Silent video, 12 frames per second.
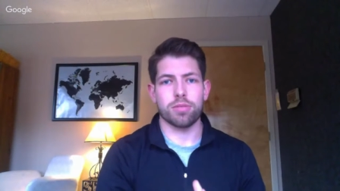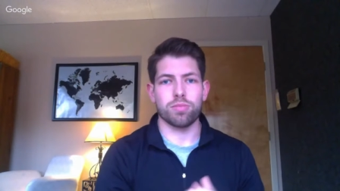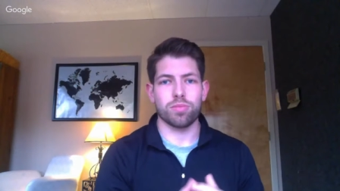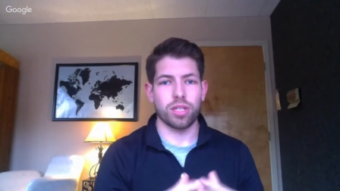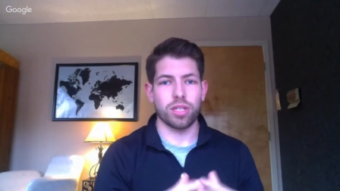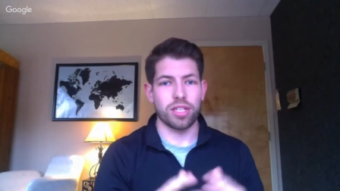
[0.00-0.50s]

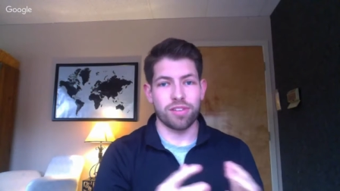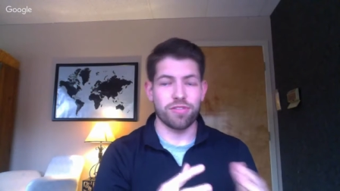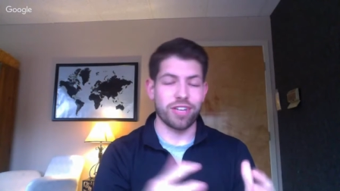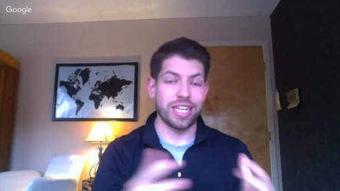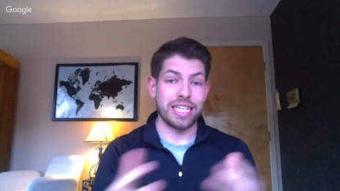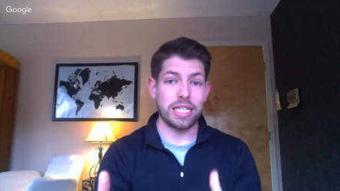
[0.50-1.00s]
identify
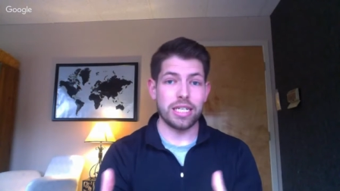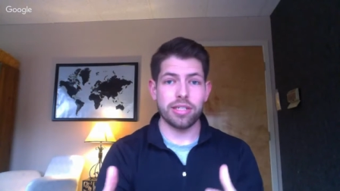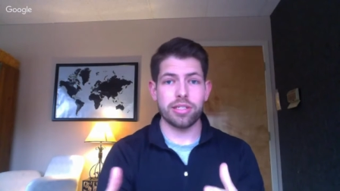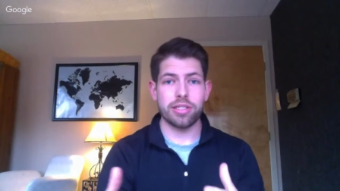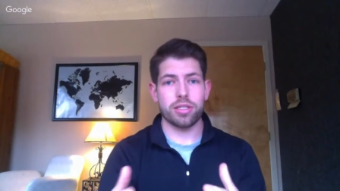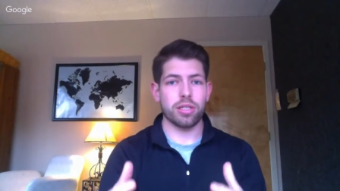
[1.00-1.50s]

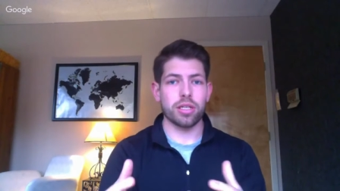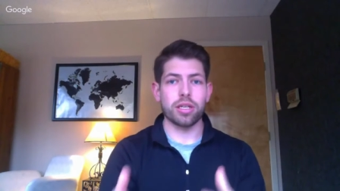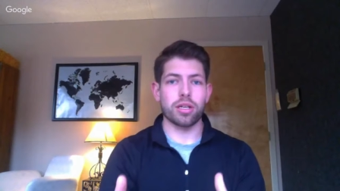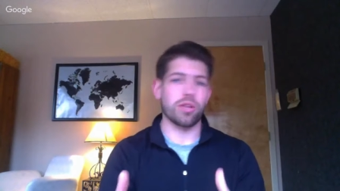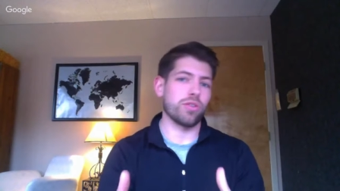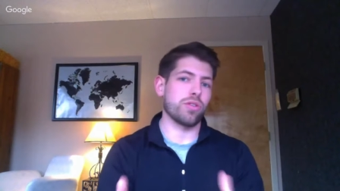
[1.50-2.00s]
needs, and then
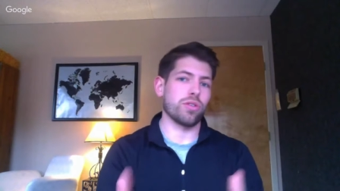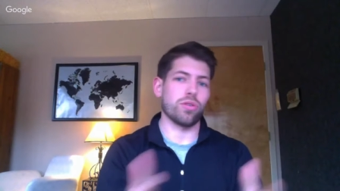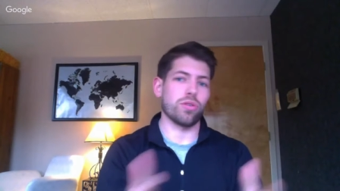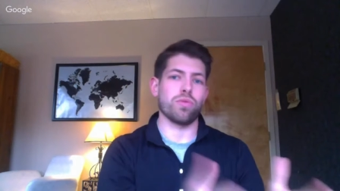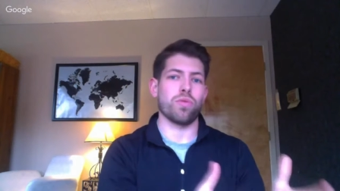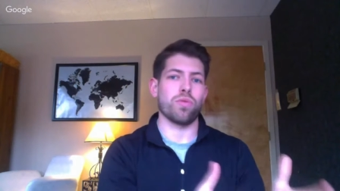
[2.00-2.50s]
also
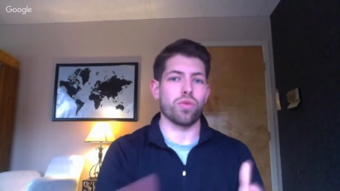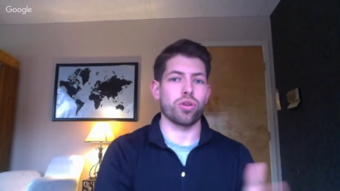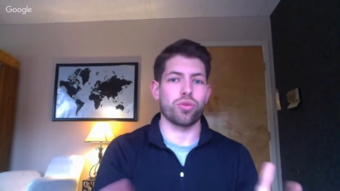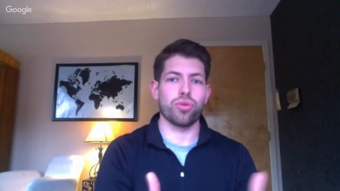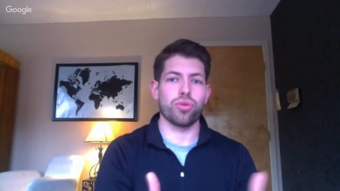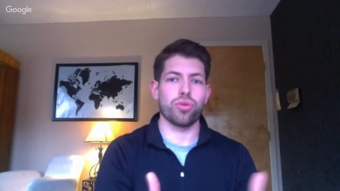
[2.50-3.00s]

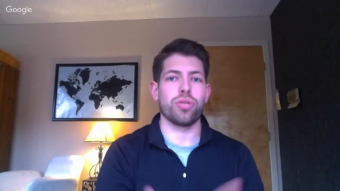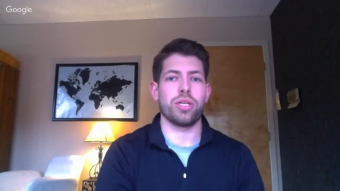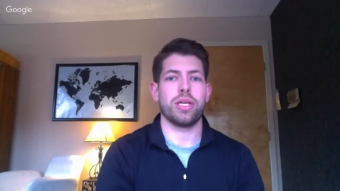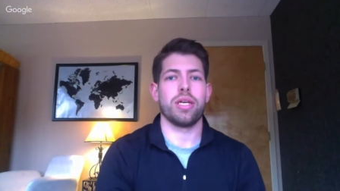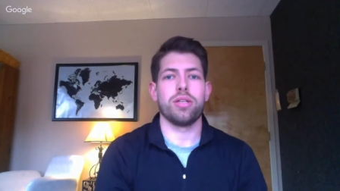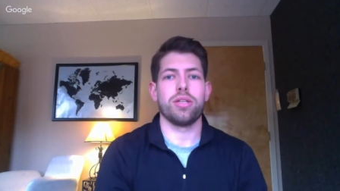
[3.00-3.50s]
recruit
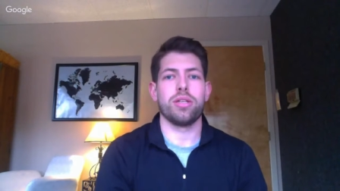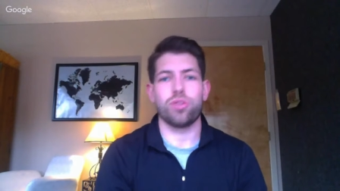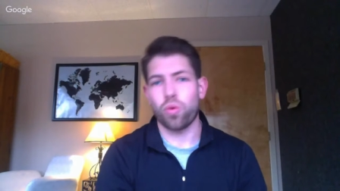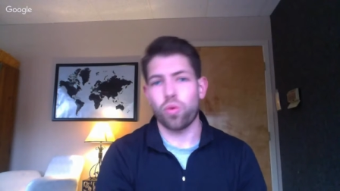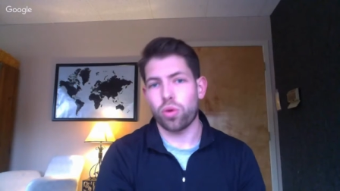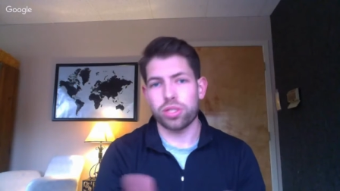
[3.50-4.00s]

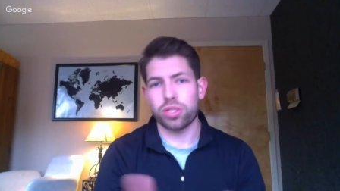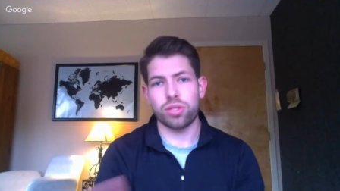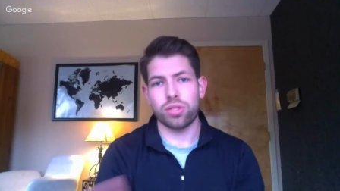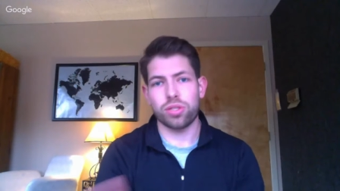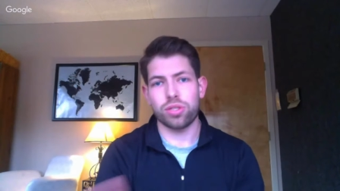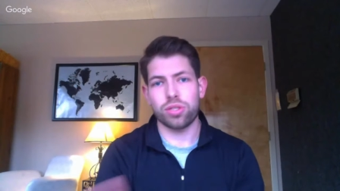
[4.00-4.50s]
towards those
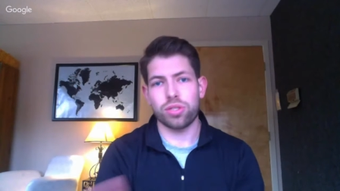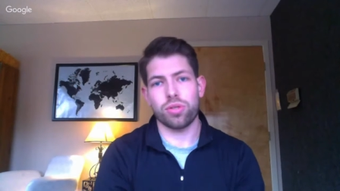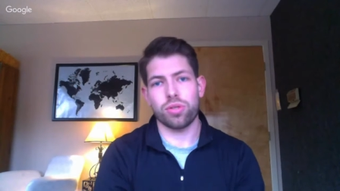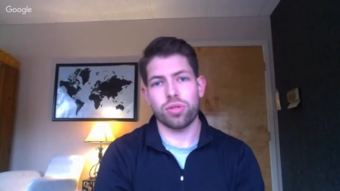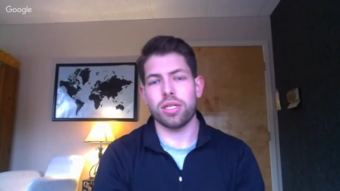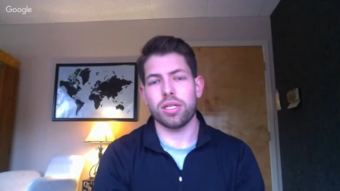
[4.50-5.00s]
needs?
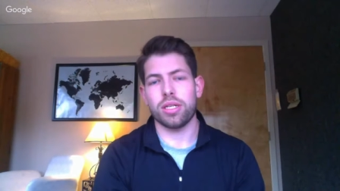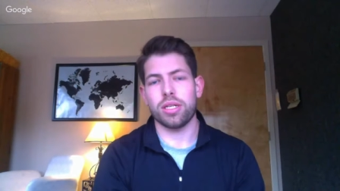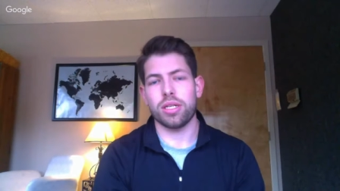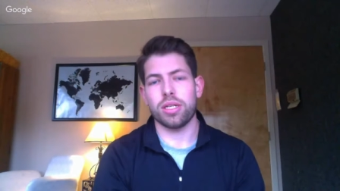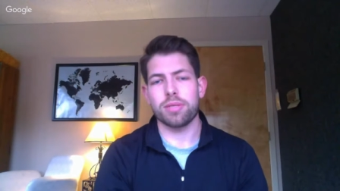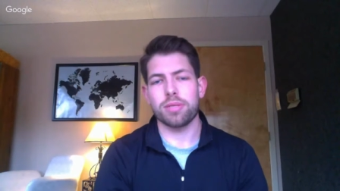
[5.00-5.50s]

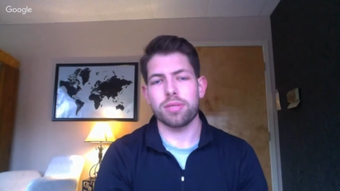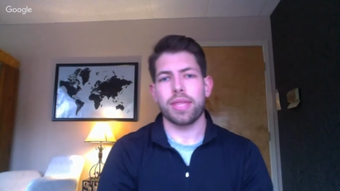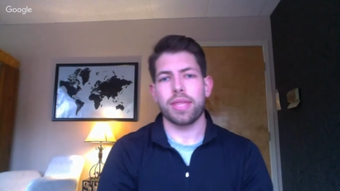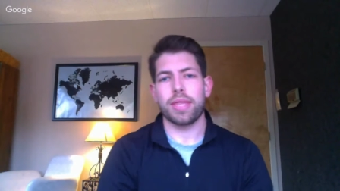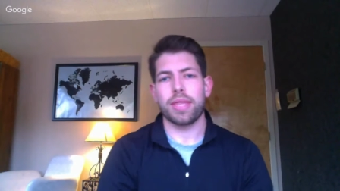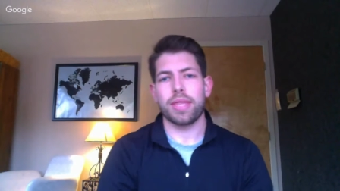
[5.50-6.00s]
And so
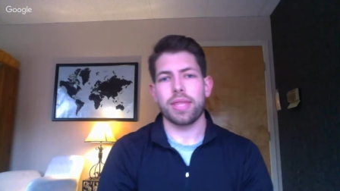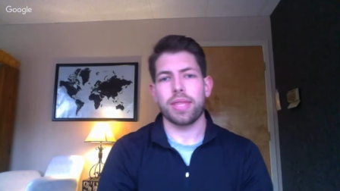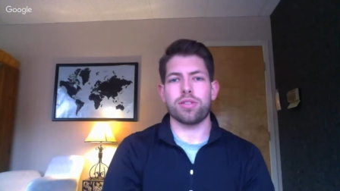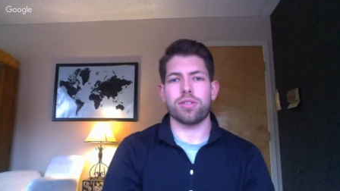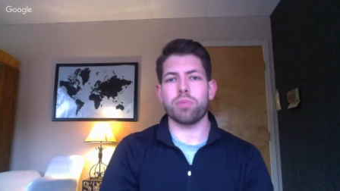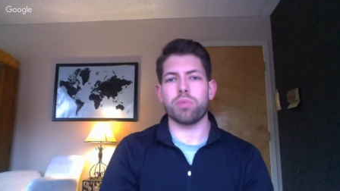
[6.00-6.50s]
building,
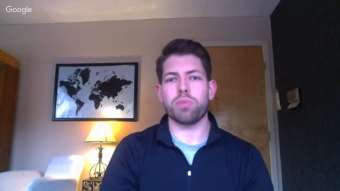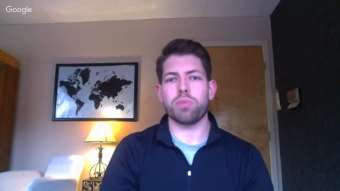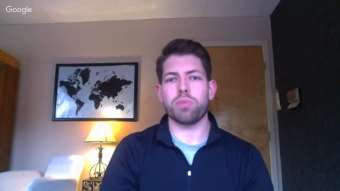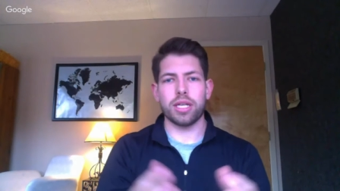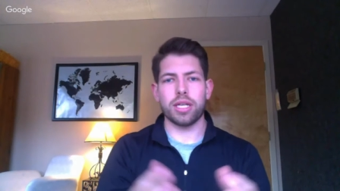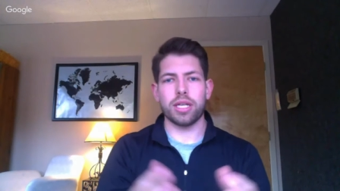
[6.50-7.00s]

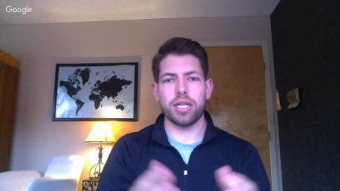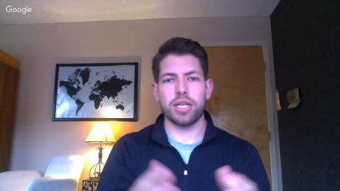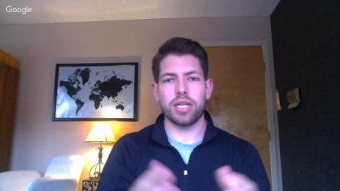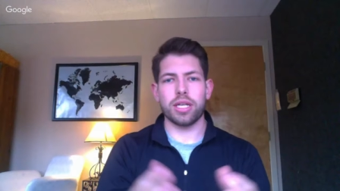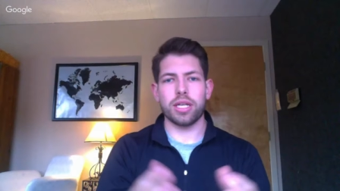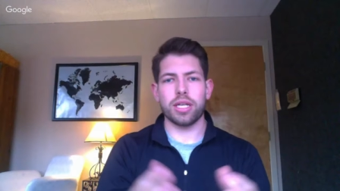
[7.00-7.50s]
really, we're talking
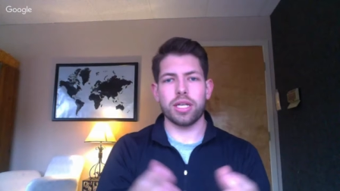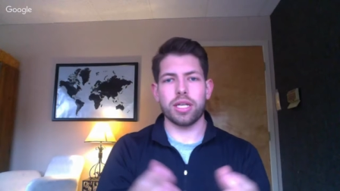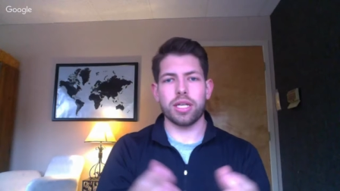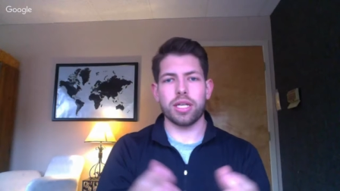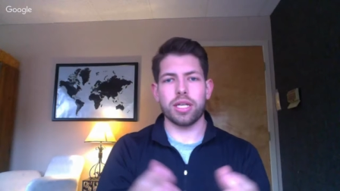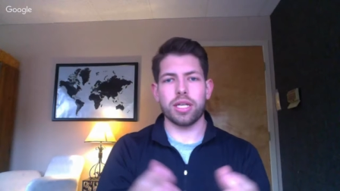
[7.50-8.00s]
about
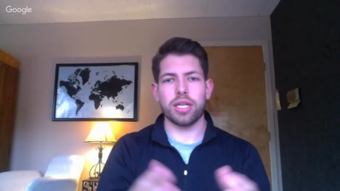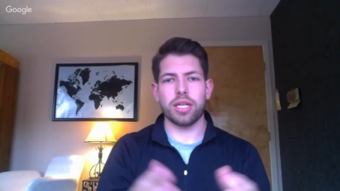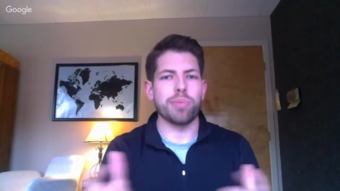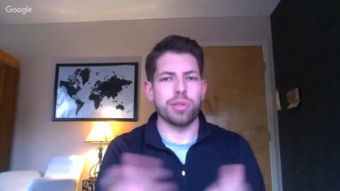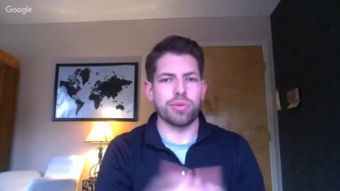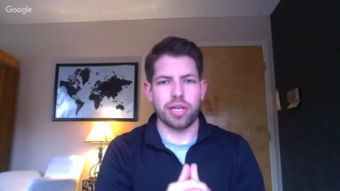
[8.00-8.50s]
phase one
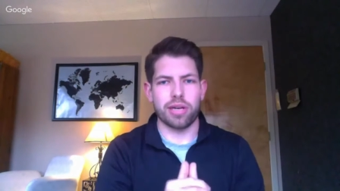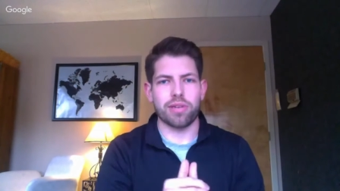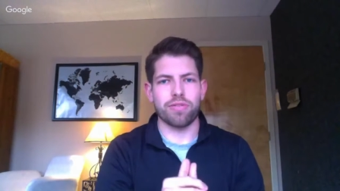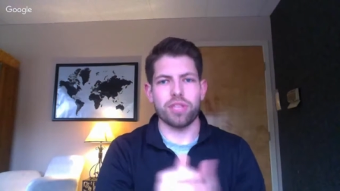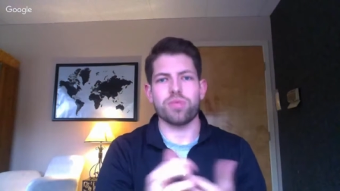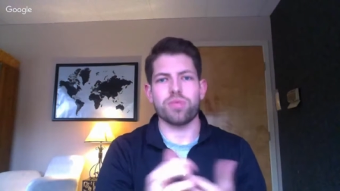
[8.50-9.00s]
development right
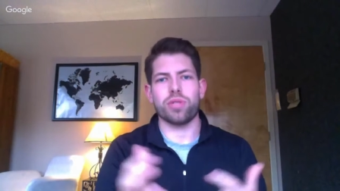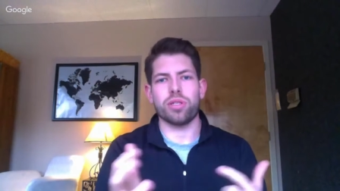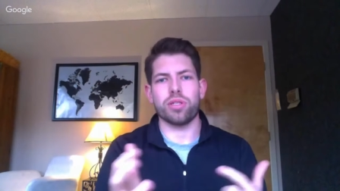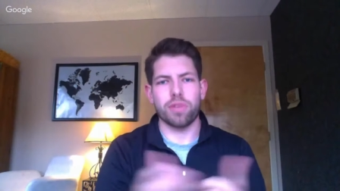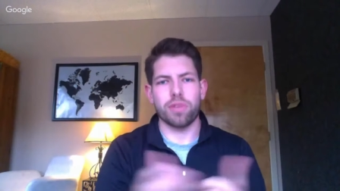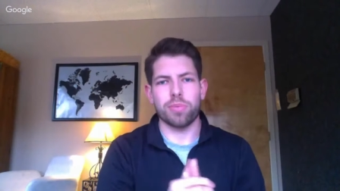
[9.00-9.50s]
now, phase one
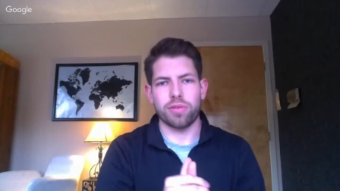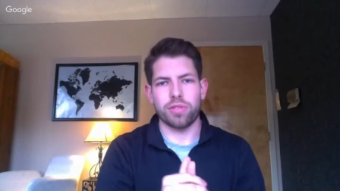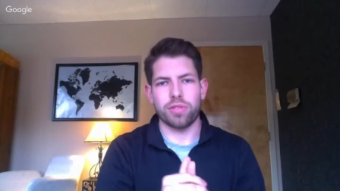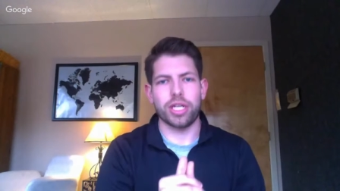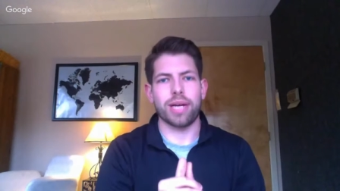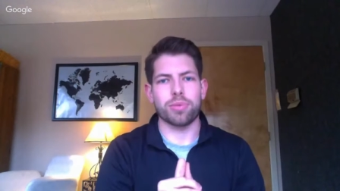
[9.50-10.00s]
development of a
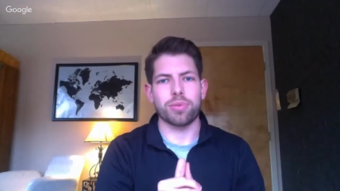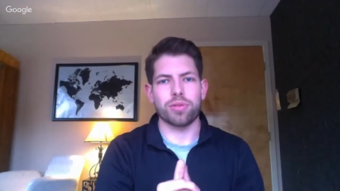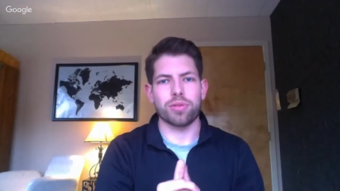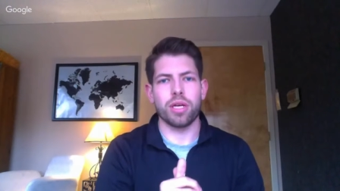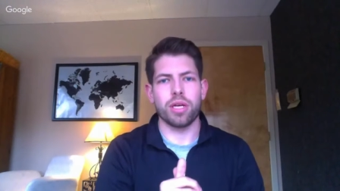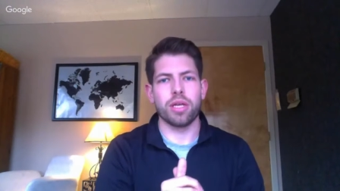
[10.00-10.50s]
chapter
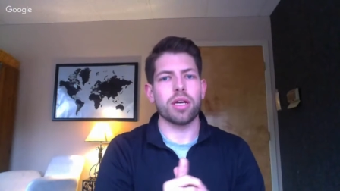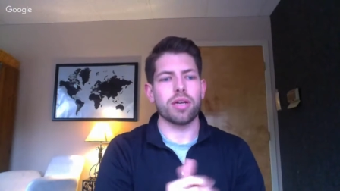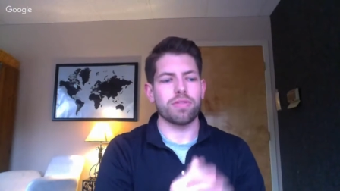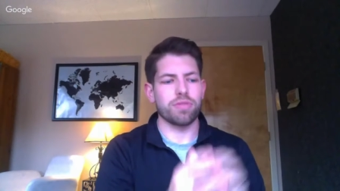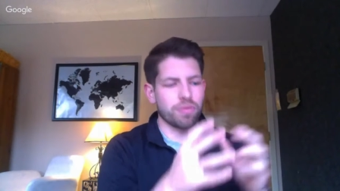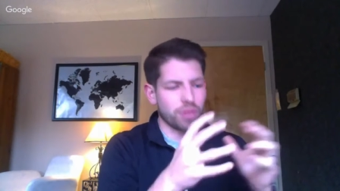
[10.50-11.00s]
of
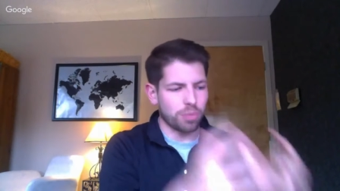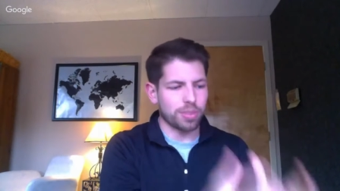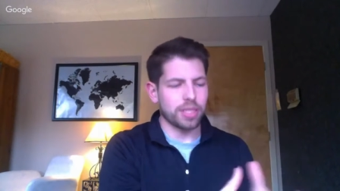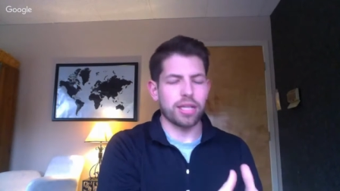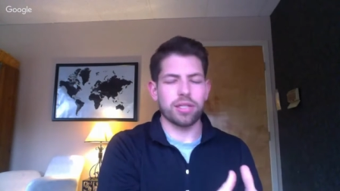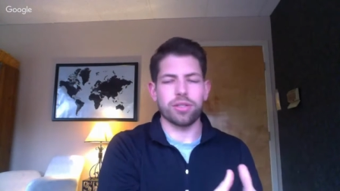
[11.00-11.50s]
developing
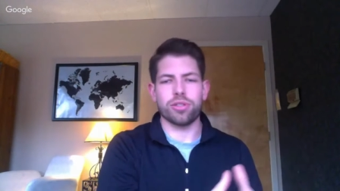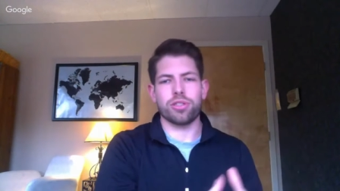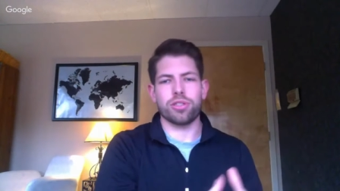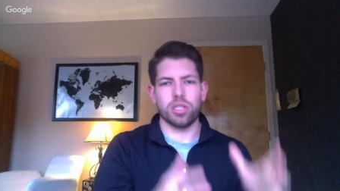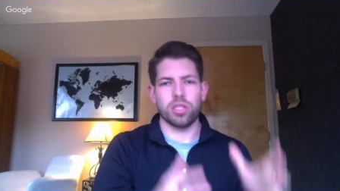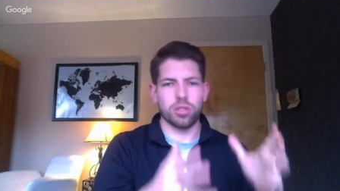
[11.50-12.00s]
that leadership
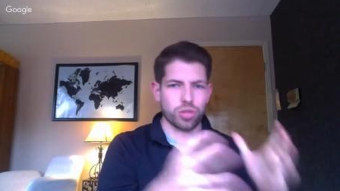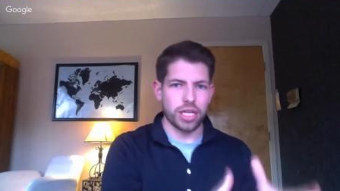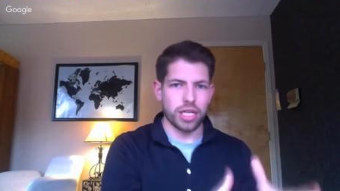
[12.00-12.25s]
team, training